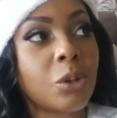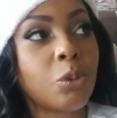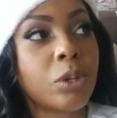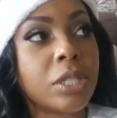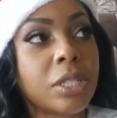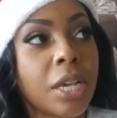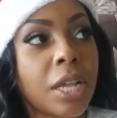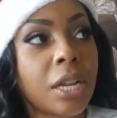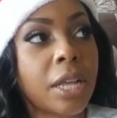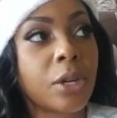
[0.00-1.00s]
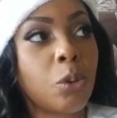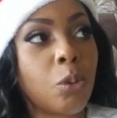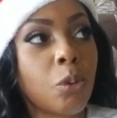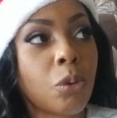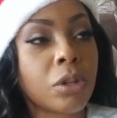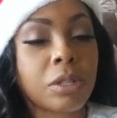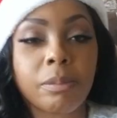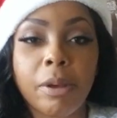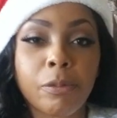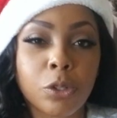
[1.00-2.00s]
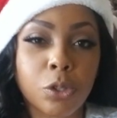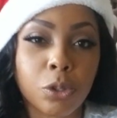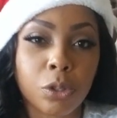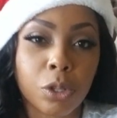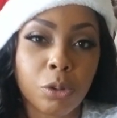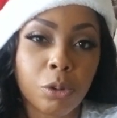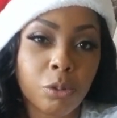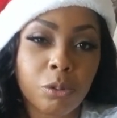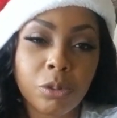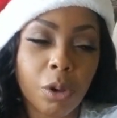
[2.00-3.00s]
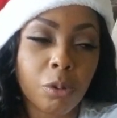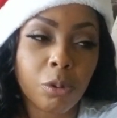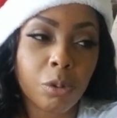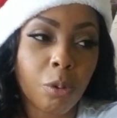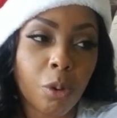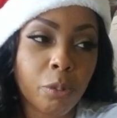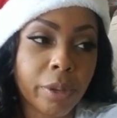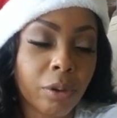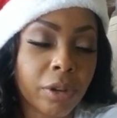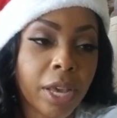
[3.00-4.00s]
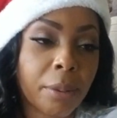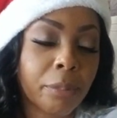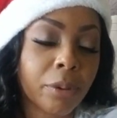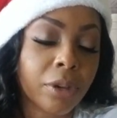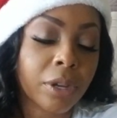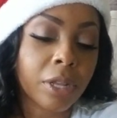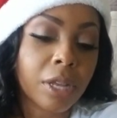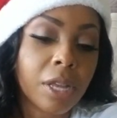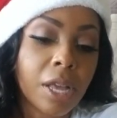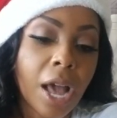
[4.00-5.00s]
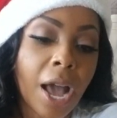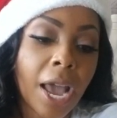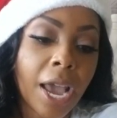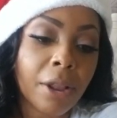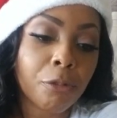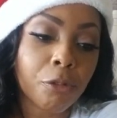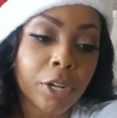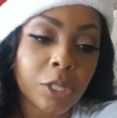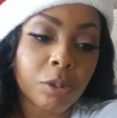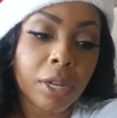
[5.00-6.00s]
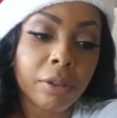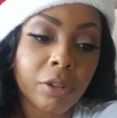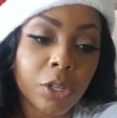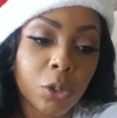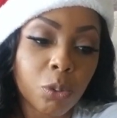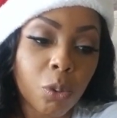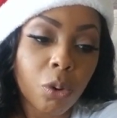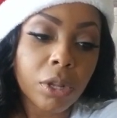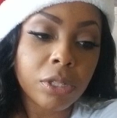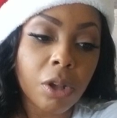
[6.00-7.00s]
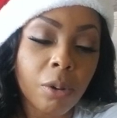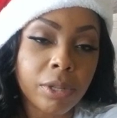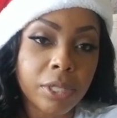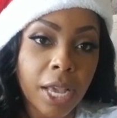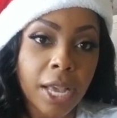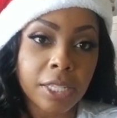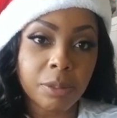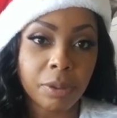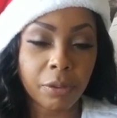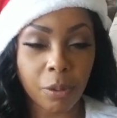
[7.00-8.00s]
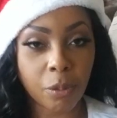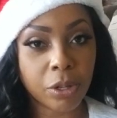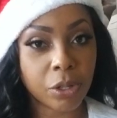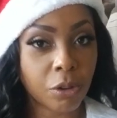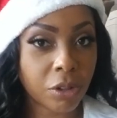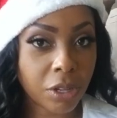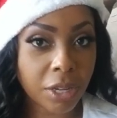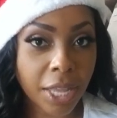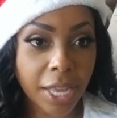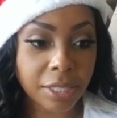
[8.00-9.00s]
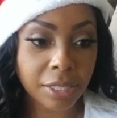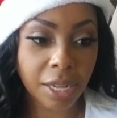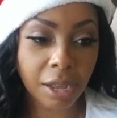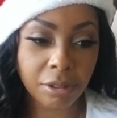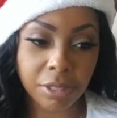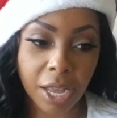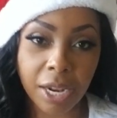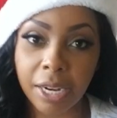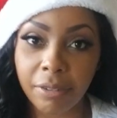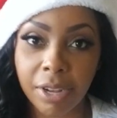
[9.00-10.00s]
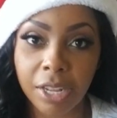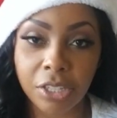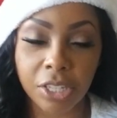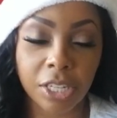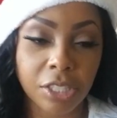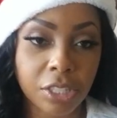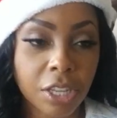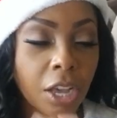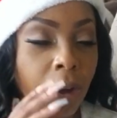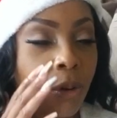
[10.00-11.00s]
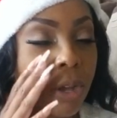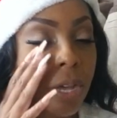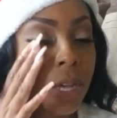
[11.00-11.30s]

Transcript: Louisiana, like New Orleans. I'm not for sure though. Don't quote me on that. But I had friends when I lived in New Orleans always asking me if I wanted to go to Colette's, and I never got a chance to go.